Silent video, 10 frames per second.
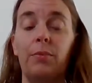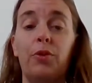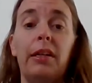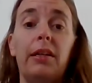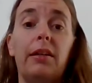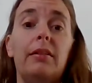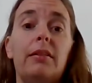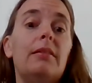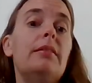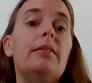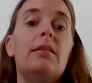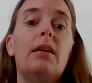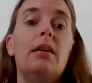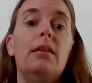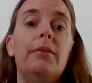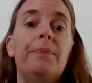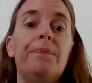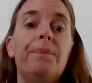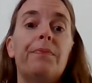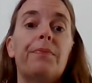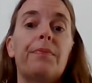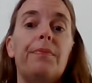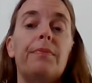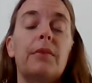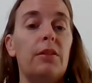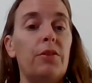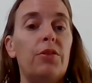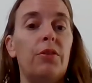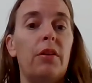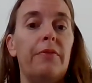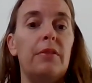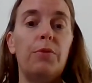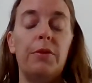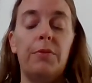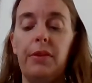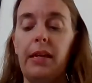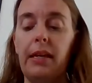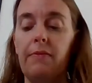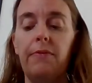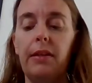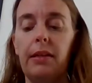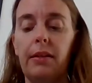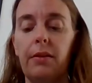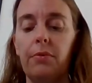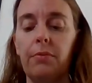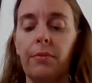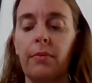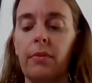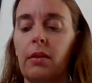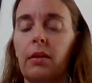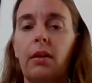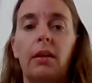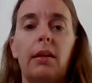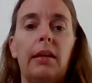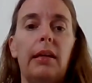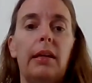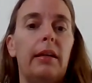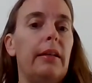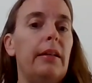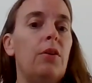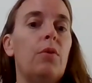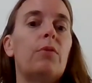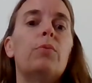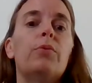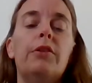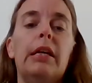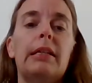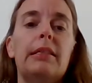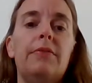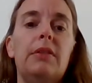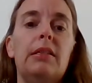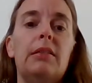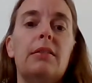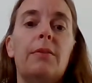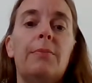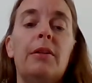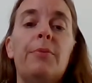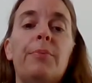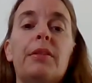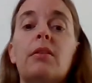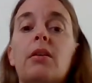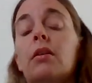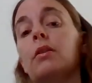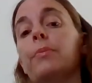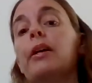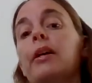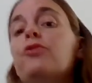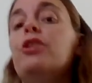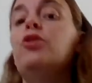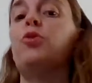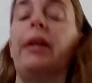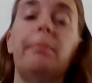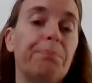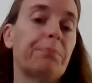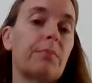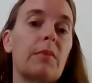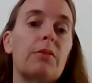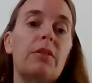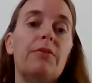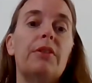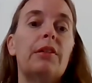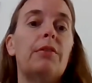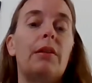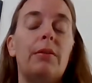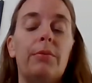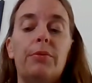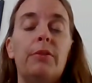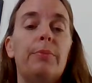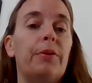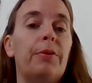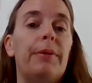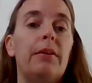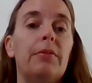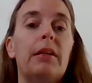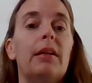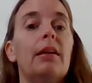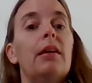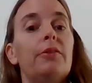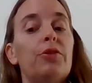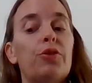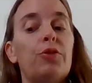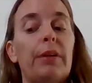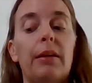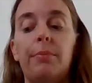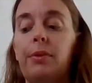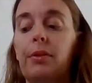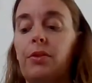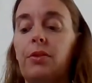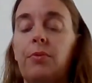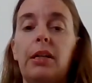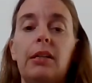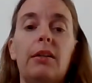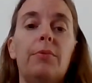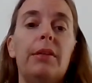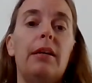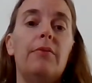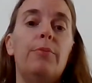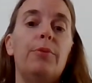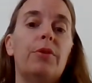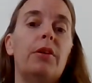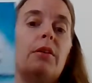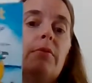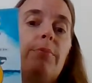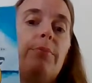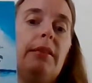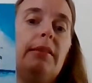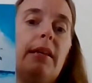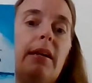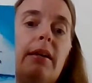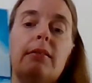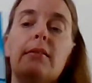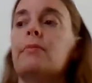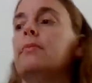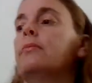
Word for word: Morning guys. Um, I'm going to start off this morning with a video. And I know on one of your activities is coming up is talking about a treasure map. So I figured I would read a book about a treasure map. So right now we have a book called Pete the Cat